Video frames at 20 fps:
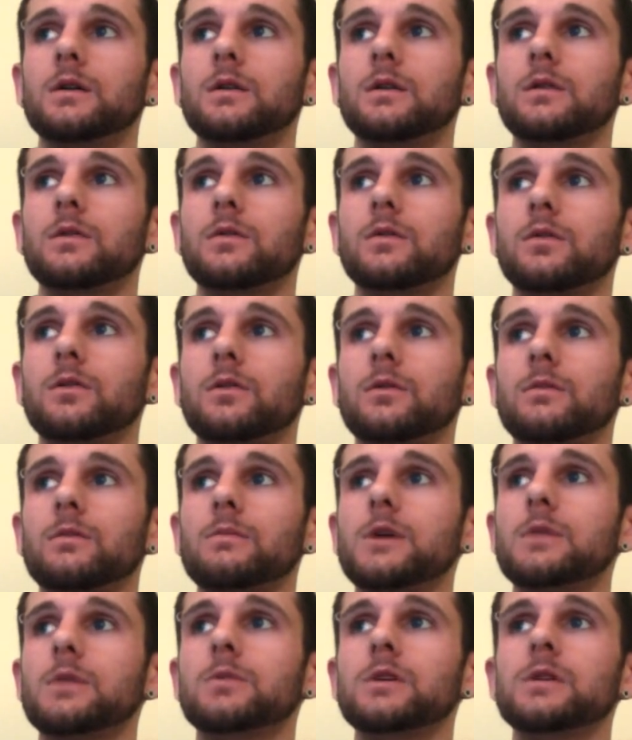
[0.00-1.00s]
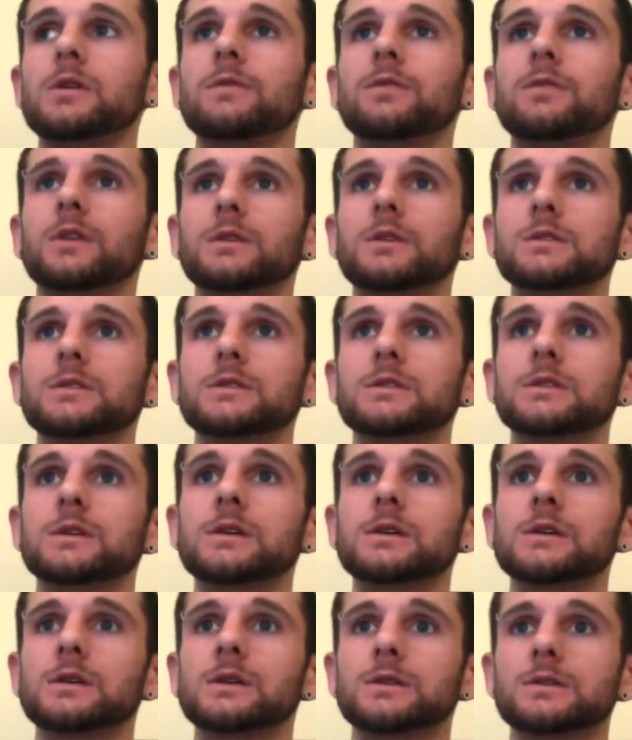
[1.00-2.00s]
or maybe even
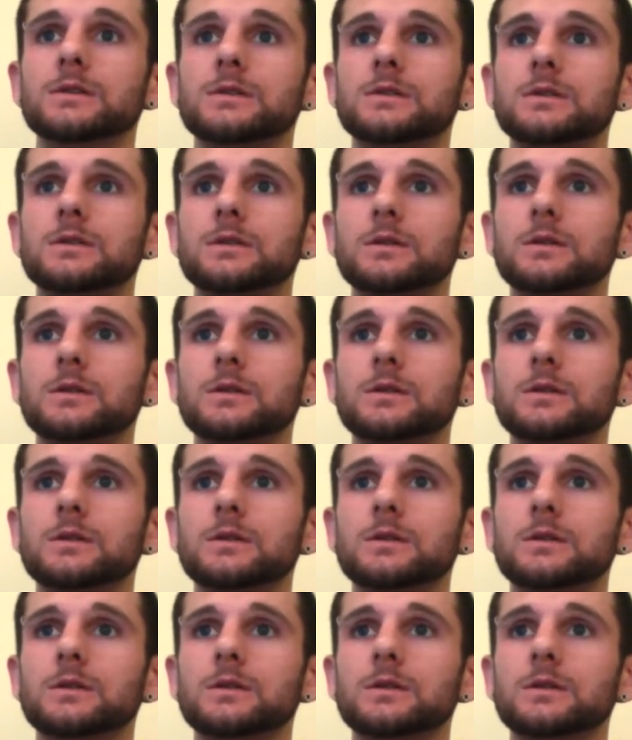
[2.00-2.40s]
Insidious.